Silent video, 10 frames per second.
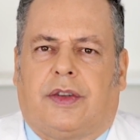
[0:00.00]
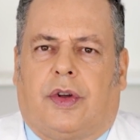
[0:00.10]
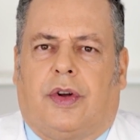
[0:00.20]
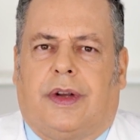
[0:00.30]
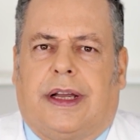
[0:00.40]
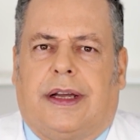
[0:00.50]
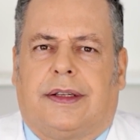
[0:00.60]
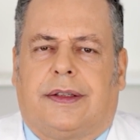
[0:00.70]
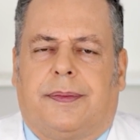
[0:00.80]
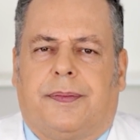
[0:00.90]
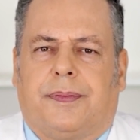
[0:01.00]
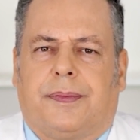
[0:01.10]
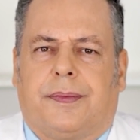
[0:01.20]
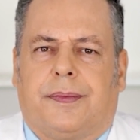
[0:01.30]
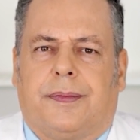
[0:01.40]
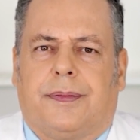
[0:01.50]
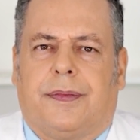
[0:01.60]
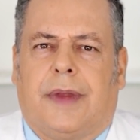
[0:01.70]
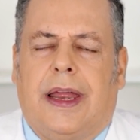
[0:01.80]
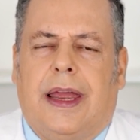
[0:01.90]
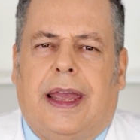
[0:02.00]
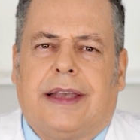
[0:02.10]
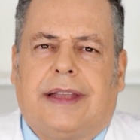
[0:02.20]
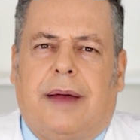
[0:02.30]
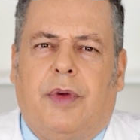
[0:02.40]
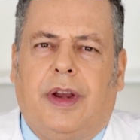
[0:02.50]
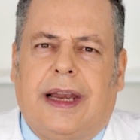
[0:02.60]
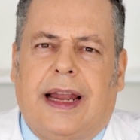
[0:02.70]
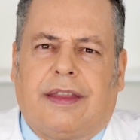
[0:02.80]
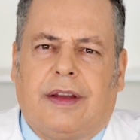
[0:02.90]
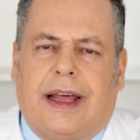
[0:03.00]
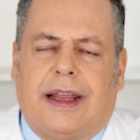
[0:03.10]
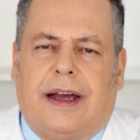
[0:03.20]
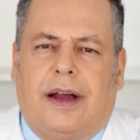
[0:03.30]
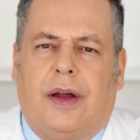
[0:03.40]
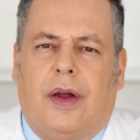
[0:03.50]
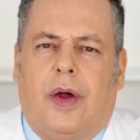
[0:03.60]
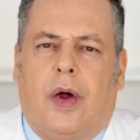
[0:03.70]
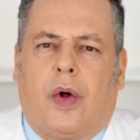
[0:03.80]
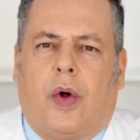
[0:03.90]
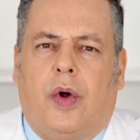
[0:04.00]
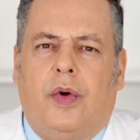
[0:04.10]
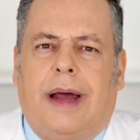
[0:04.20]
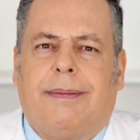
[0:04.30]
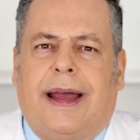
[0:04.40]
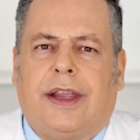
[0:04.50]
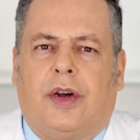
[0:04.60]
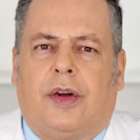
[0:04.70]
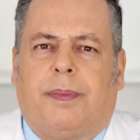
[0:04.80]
Obesity can be considered as a chronic disease of a complicated nature,